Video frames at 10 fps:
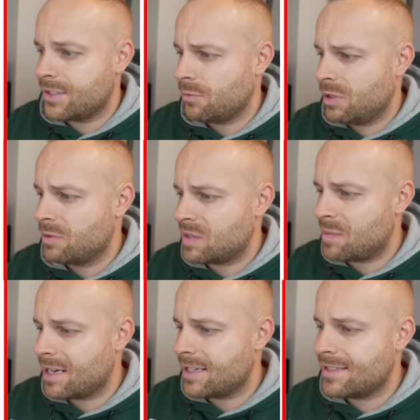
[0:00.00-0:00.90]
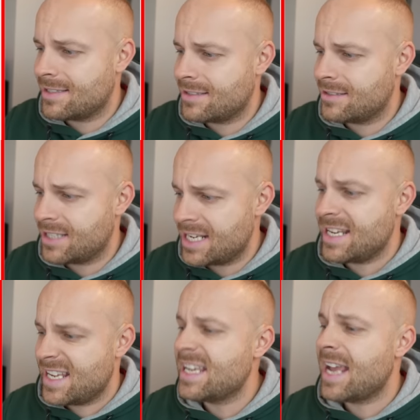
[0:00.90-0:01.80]
So we would spell it
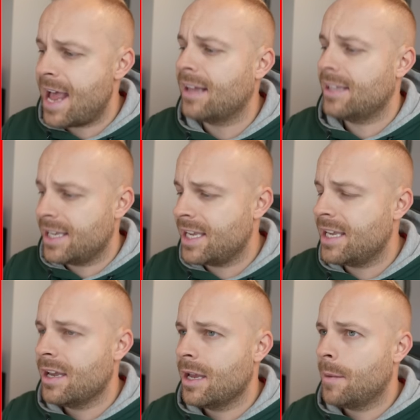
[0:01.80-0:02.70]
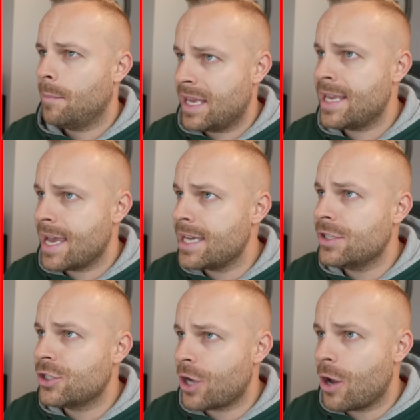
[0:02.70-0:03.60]

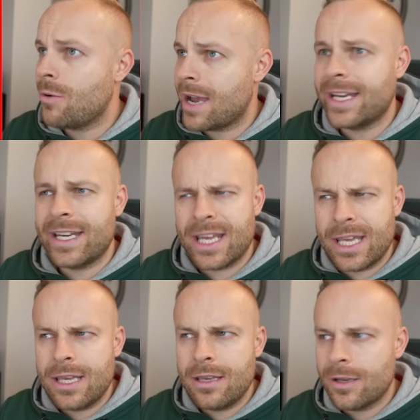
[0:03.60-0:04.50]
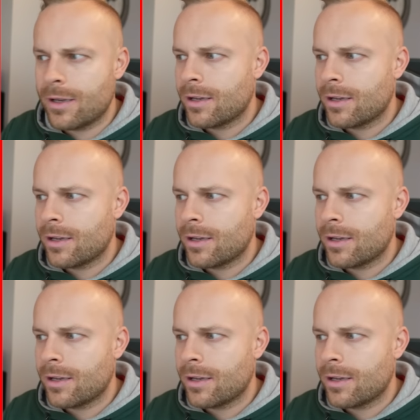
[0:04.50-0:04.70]
T-E-L-E-P-H-O-N-E,